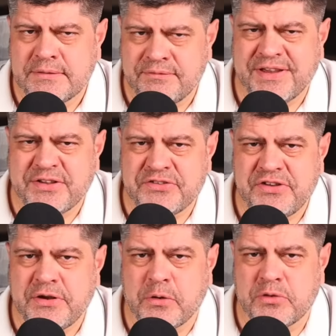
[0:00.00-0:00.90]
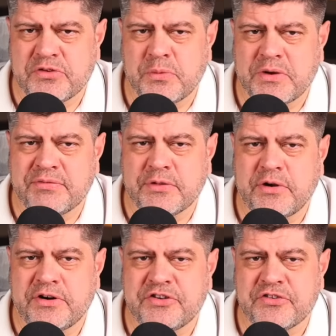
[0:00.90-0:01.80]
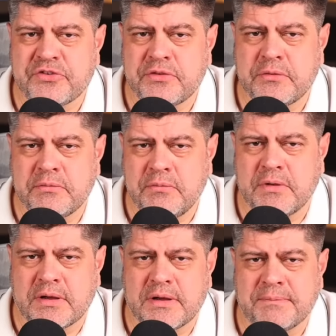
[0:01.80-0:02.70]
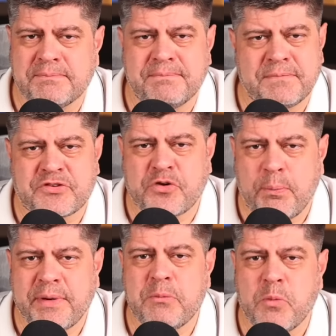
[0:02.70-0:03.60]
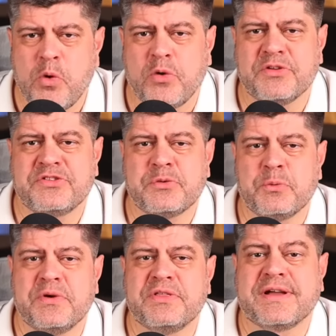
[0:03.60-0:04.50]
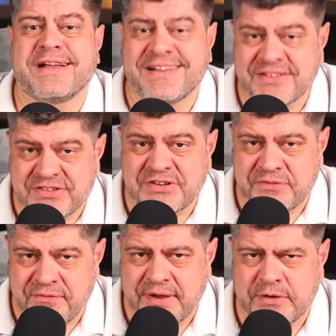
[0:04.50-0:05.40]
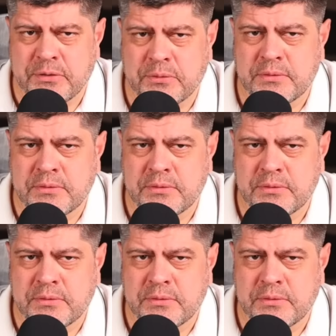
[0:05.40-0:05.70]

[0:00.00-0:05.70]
Vegas City Hall is one of the largest shopping malls with a concert venue.